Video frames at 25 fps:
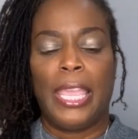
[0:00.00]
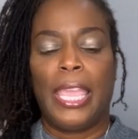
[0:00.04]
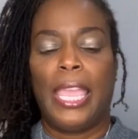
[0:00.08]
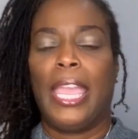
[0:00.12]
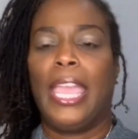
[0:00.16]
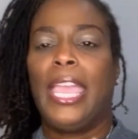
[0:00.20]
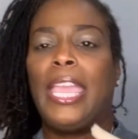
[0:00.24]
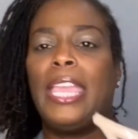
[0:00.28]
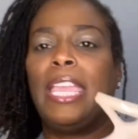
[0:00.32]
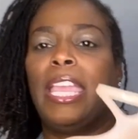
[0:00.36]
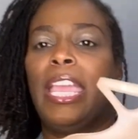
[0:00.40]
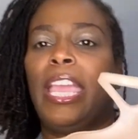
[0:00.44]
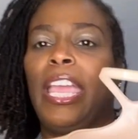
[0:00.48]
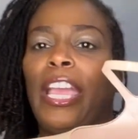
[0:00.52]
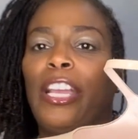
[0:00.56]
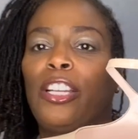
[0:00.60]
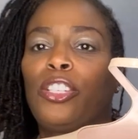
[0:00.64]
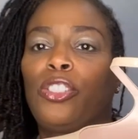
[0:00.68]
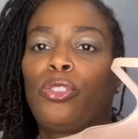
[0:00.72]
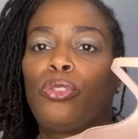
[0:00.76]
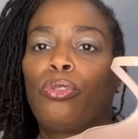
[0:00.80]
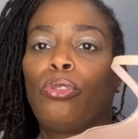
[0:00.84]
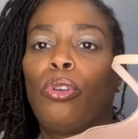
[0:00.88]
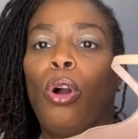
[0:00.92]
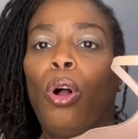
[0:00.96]
an
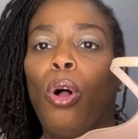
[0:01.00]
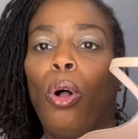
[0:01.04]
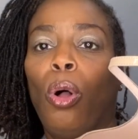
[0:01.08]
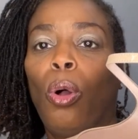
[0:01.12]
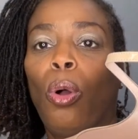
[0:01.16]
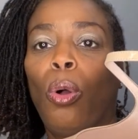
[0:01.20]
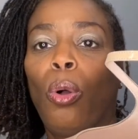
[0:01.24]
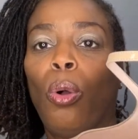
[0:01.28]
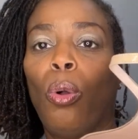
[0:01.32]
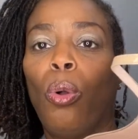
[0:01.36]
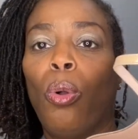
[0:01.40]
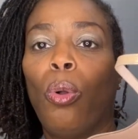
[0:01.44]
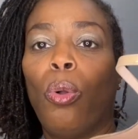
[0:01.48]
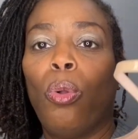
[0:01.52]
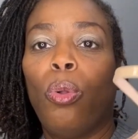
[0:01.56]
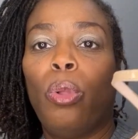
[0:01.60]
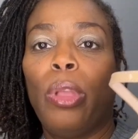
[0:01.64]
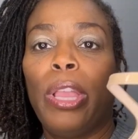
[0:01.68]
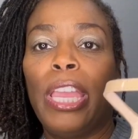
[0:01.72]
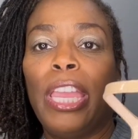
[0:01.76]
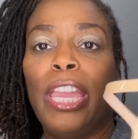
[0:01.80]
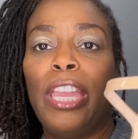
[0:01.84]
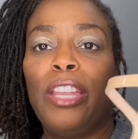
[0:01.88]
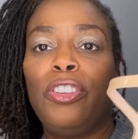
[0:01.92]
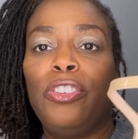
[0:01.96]
extra hole
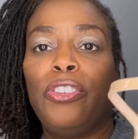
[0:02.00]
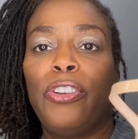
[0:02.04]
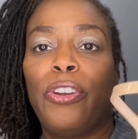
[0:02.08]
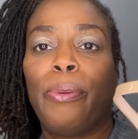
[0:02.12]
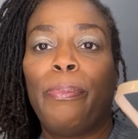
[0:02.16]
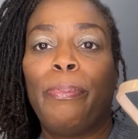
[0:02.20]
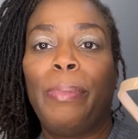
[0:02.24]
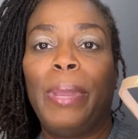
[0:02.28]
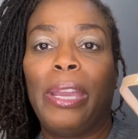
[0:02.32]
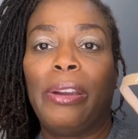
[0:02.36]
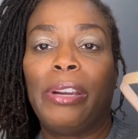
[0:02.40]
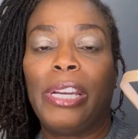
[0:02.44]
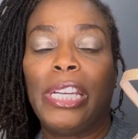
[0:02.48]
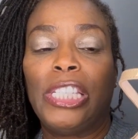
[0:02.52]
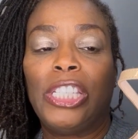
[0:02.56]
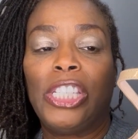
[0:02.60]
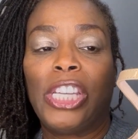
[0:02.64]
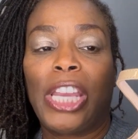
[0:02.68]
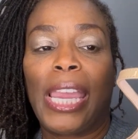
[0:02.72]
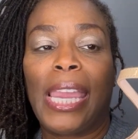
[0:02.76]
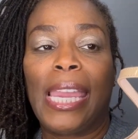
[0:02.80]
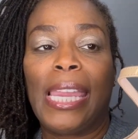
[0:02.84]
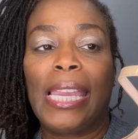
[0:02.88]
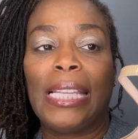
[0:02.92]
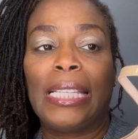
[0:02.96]
in your Mary
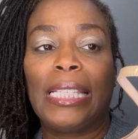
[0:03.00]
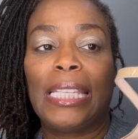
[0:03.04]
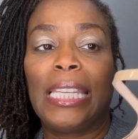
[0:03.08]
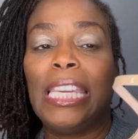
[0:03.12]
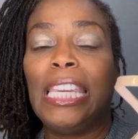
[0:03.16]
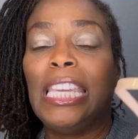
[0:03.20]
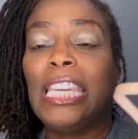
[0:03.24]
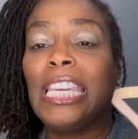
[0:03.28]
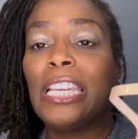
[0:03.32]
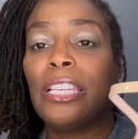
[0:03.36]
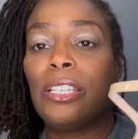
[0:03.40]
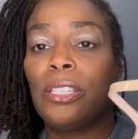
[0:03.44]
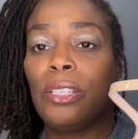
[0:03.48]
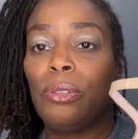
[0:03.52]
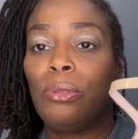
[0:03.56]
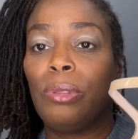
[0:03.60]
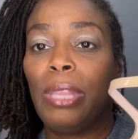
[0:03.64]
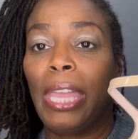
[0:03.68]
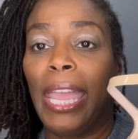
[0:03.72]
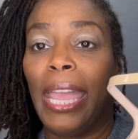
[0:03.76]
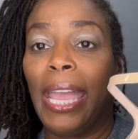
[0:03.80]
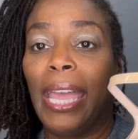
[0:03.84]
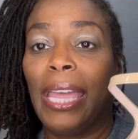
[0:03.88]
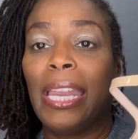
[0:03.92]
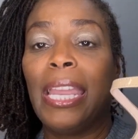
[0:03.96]
Janes, he can do
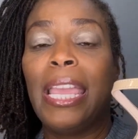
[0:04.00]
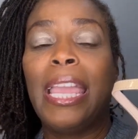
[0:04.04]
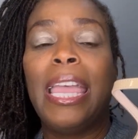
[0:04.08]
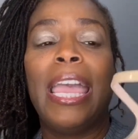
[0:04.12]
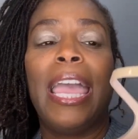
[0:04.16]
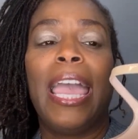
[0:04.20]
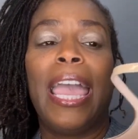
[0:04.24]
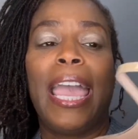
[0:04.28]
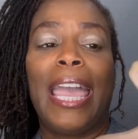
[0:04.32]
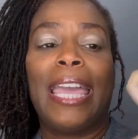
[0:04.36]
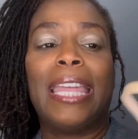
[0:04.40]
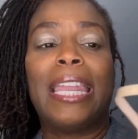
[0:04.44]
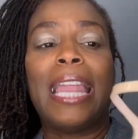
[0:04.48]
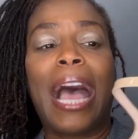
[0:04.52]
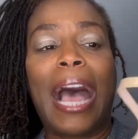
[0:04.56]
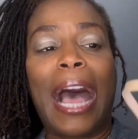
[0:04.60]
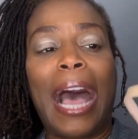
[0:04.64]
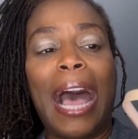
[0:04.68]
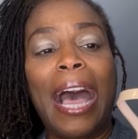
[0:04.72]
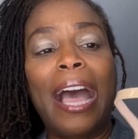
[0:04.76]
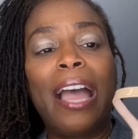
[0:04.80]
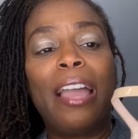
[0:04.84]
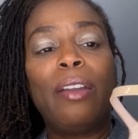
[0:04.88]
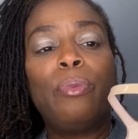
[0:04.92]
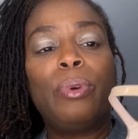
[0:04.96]
that. And
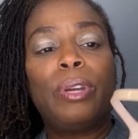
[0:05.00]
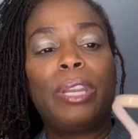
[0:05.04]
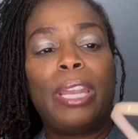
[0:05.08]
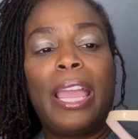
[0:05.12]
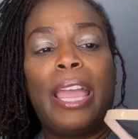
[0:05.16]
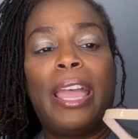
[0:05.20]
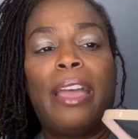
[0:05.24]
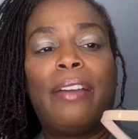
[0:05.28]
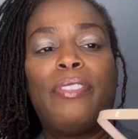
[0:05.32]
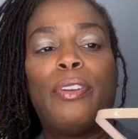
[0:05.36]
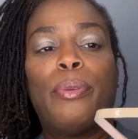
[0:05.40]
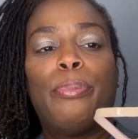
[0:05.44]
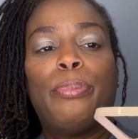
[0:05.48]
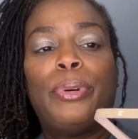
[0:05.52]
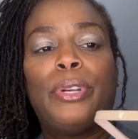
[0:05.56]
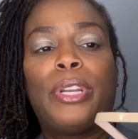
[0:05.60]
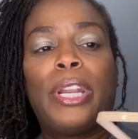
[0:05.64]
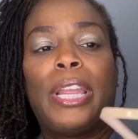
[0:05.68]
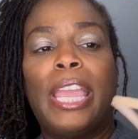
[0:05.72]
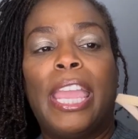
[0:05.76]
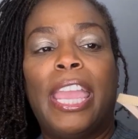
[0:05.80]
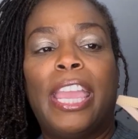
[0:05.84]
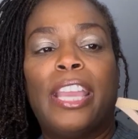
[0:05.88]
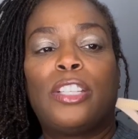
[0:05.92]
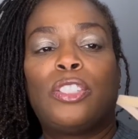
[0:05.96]
I would have him put an
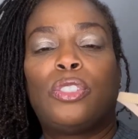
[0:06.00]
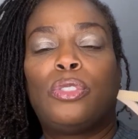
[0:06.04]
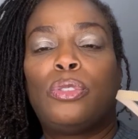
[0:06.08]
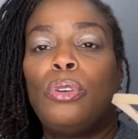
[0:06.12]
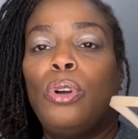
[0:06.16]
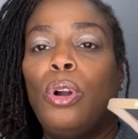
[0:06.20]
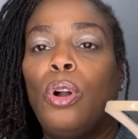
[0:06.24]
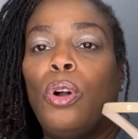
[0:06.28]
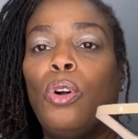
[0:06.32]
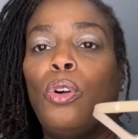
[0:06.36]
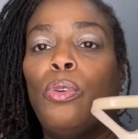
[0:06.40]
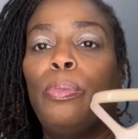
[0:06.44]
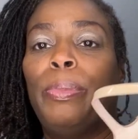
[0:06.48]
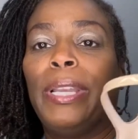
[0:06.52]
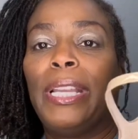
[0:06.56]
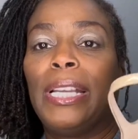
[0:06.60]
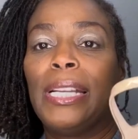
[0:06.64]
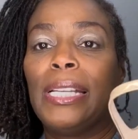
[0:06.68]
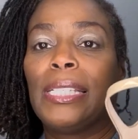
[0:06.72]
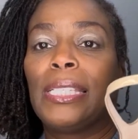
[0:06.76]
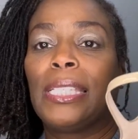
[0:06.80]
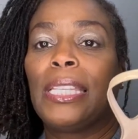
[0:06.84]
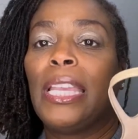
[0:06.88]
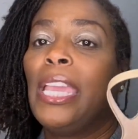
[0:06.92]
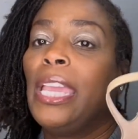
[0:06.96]
extra hole
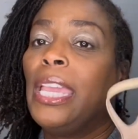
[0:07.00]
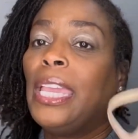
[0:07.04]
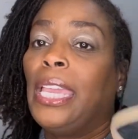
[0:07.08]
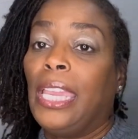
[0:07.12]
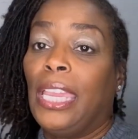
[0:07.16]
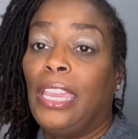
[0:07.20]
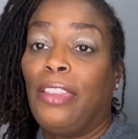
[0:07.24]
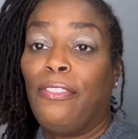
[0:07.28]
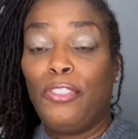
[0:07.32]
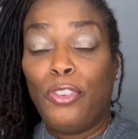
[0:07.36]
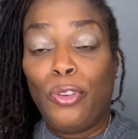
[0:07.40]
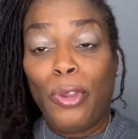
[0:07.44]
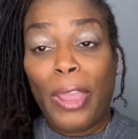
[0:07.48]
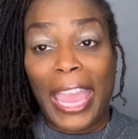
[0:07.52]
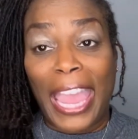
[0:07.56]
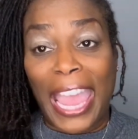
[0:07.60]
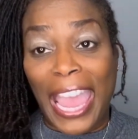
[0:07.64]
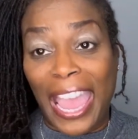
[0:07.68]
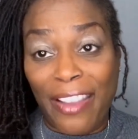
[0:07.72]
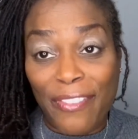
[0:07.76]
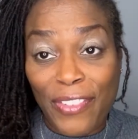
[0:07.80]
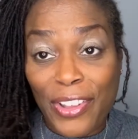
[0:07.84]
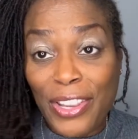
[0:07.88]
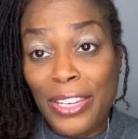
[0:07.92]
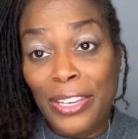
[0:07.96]
because if you
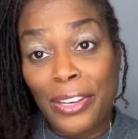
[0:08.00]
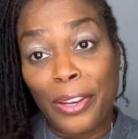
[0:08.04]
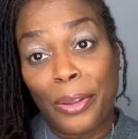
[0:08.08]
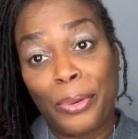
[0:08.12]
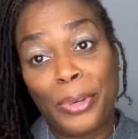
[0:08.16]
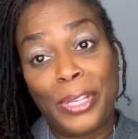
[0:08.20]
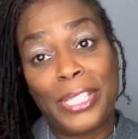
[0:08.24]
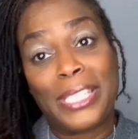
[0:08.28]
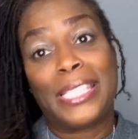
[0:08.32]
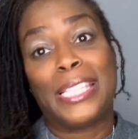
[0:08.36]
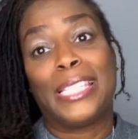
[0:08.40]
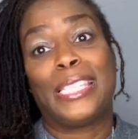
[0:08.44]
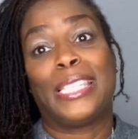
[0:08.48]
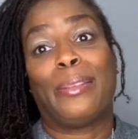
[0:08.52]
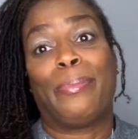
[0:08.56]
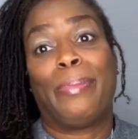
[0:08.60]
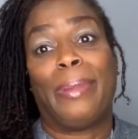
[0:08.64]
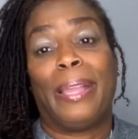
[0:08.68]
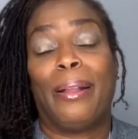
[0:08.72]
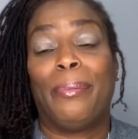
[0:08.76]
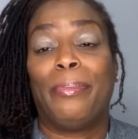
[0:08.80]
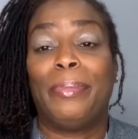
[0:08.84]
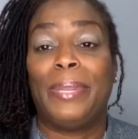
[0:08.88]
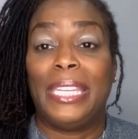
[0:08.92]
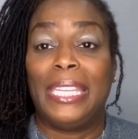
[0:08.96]
haven't noticed this
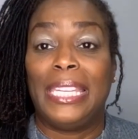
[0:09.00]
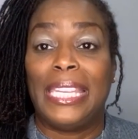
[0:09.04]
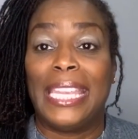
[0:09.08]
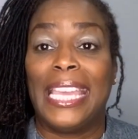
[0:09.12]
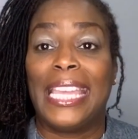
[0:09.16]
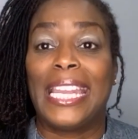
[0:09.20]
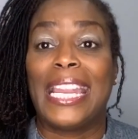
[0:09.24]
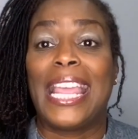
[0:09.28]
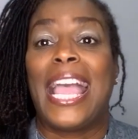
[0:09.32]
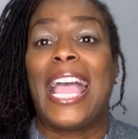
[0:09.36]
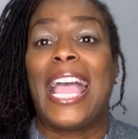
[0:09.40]
about me yet,